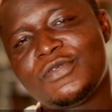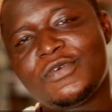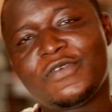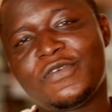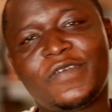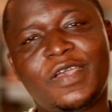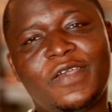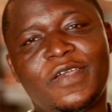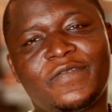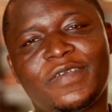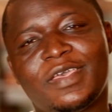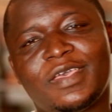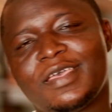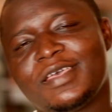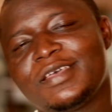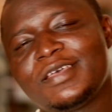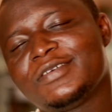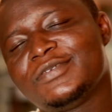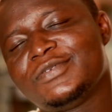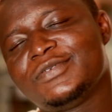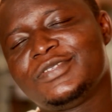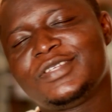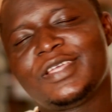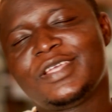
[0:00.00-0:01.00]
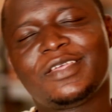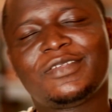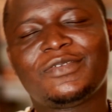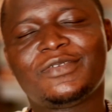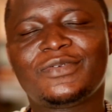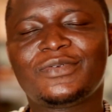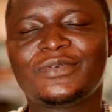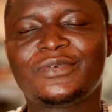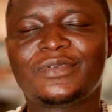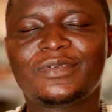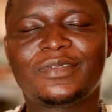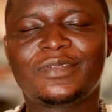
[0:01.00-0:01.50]
lo fe fe o je
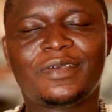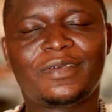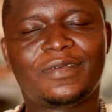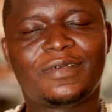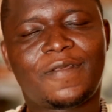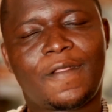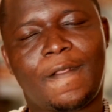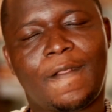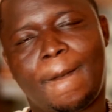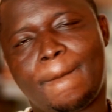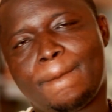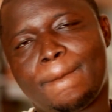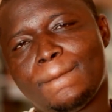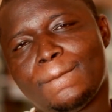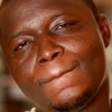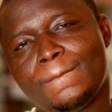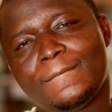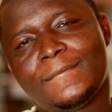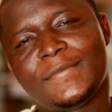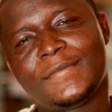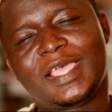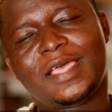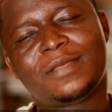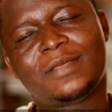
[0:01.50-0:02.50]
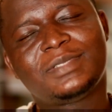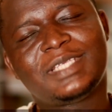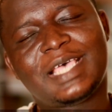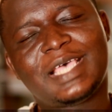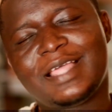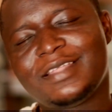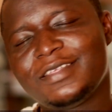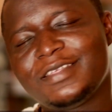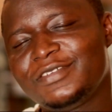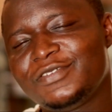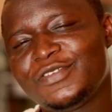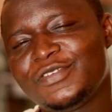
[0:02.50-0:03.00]
duro na. I'm
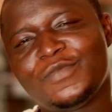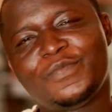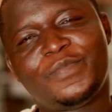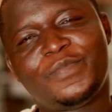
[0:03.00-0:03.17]
telling you,